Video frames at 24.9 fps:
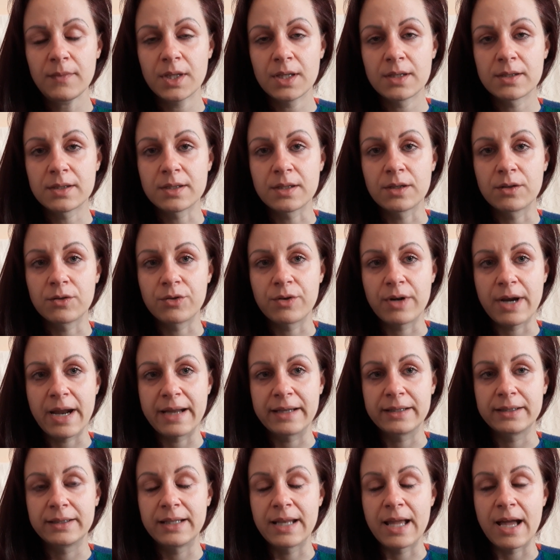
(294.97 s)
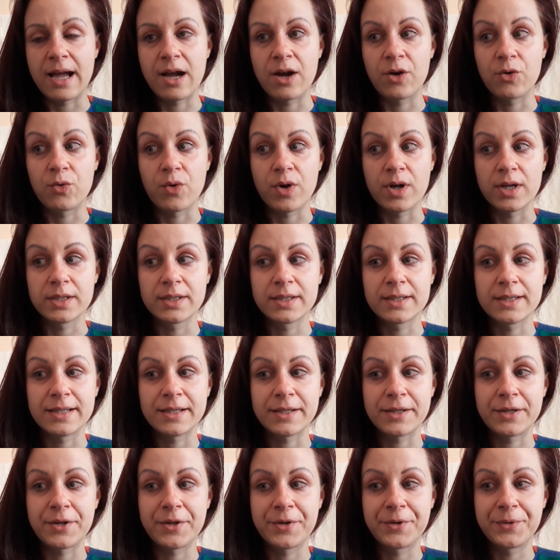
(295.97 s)
So right now what's
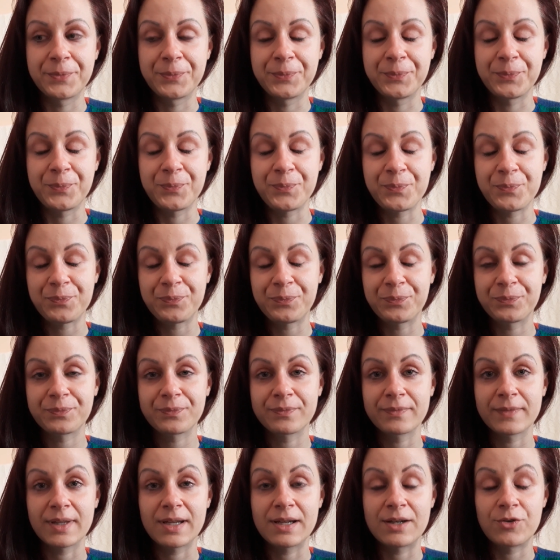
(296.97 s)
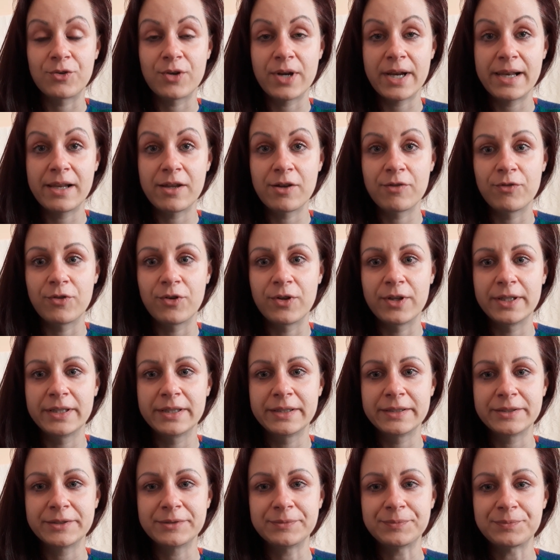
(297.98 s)

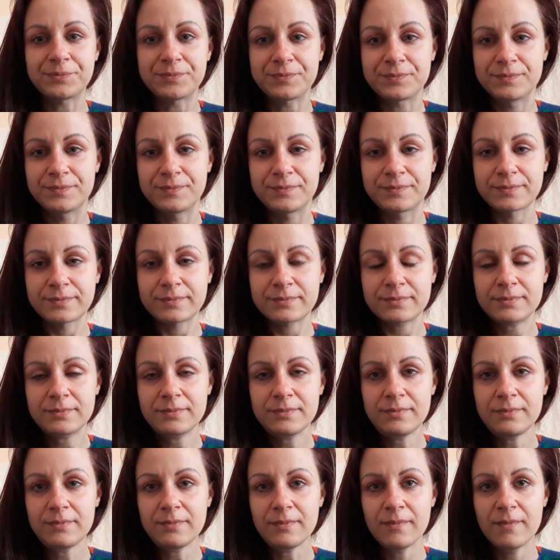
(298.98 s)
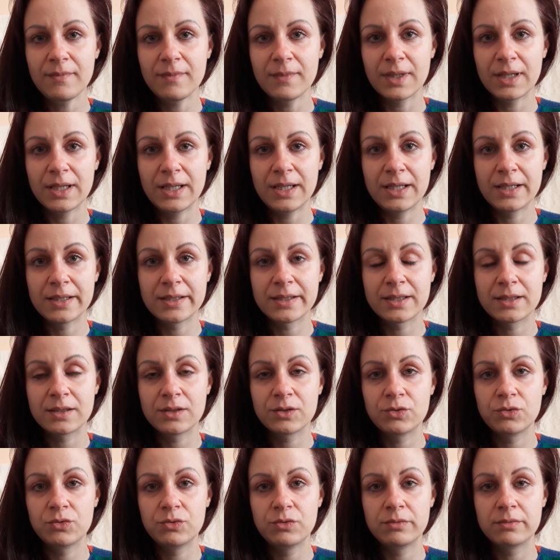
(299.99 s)
relevant is
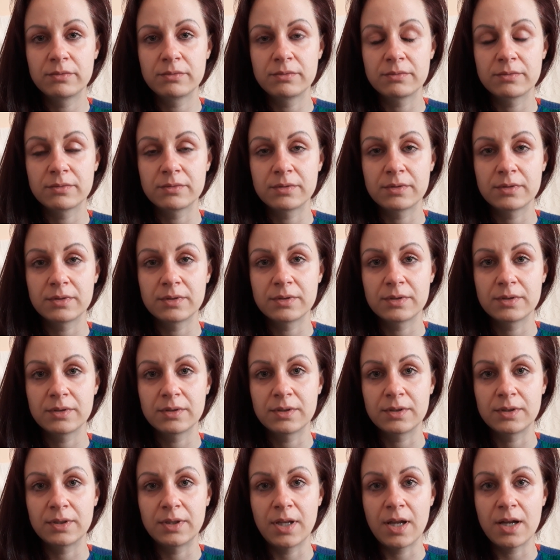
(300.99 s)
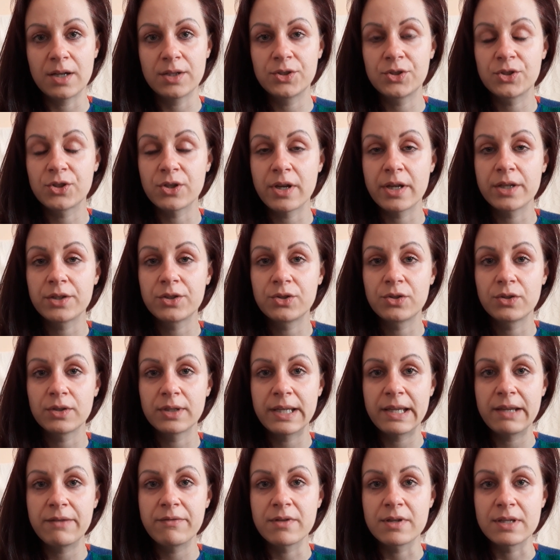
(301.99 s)
to not judge the
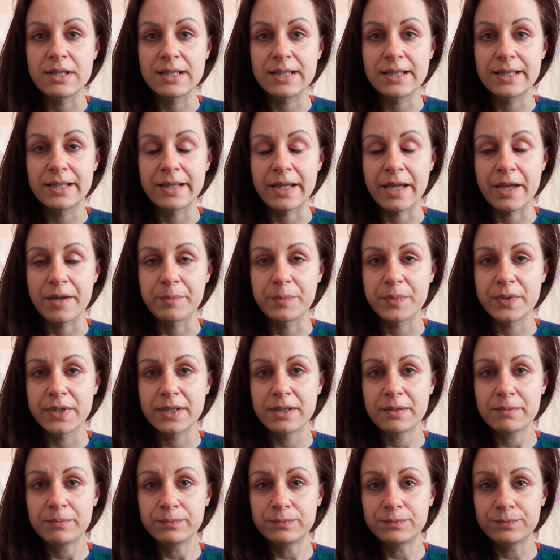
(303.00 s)
given steps,